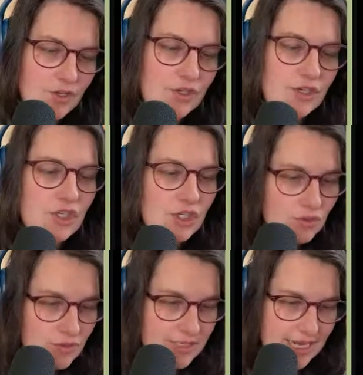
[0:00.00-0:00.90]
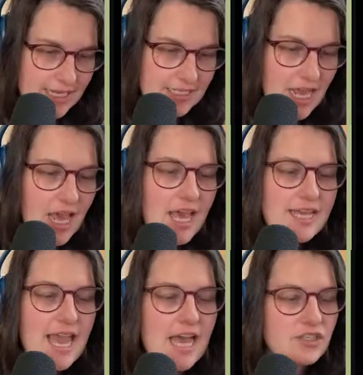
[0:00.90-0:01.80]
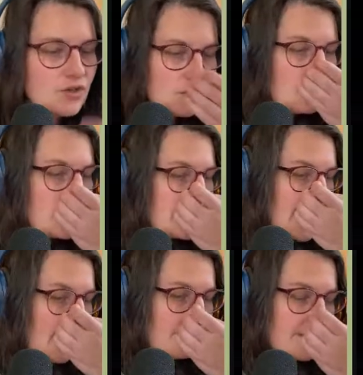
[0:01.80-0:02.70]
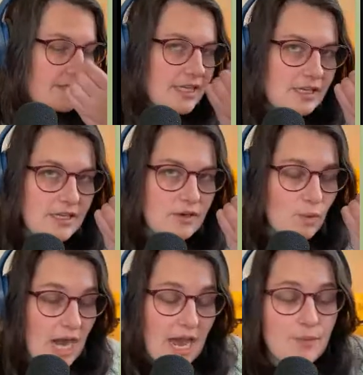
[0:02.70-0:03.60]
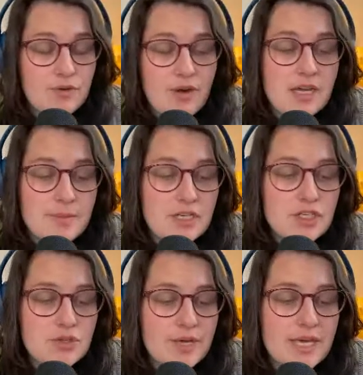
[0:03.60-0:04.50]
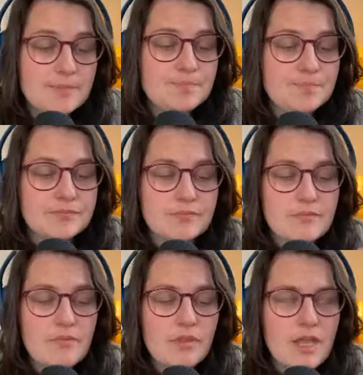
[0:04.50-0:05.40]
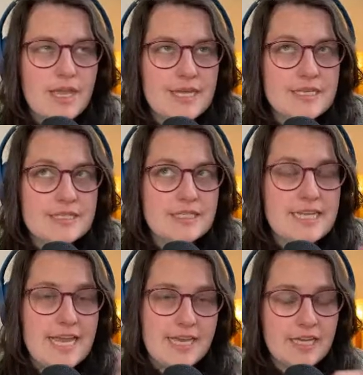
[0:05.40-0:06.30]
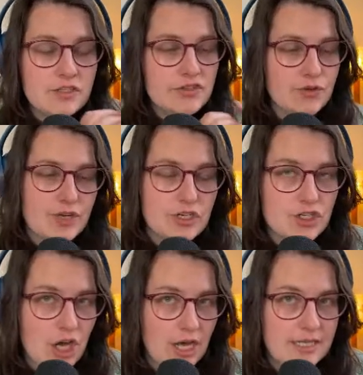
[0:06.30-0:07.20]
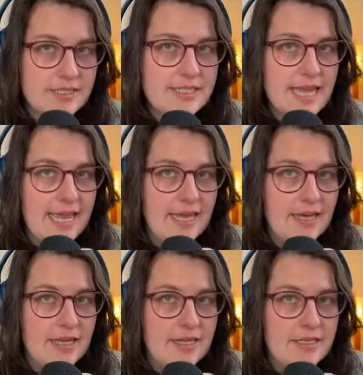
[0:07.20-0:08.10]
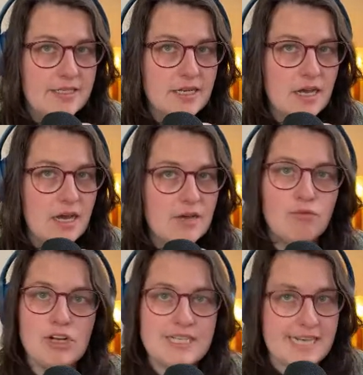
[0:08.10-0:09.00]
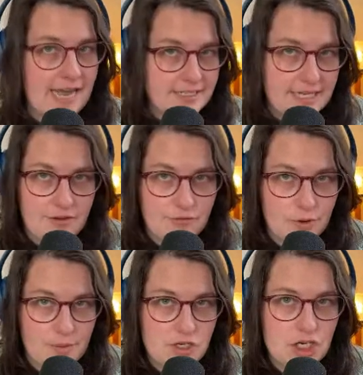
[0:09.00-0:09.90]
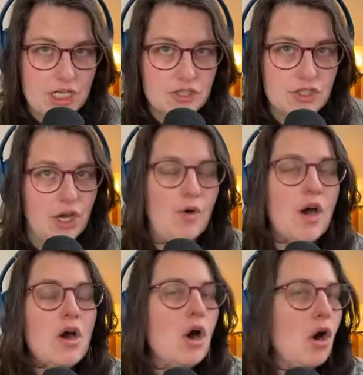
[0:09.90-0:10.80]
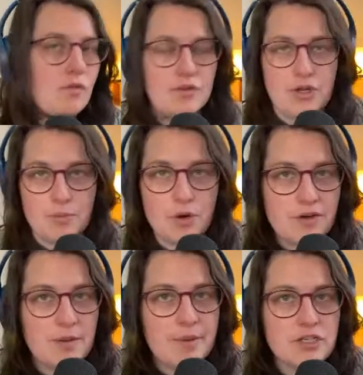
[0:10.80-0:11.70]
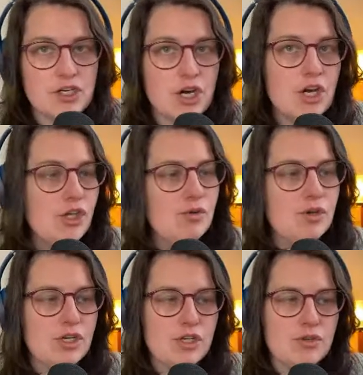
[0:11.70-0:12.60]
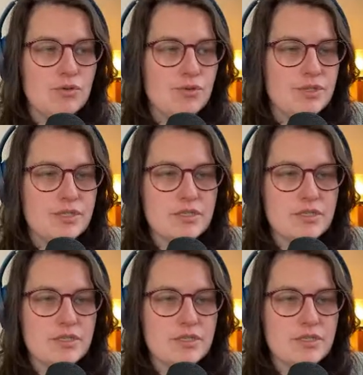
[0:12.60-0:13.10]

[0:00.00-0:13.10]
use it. Yeah, so you could definitely, what I would recommend doing is taking screenshots and redacting information. So over their profile picture, you could use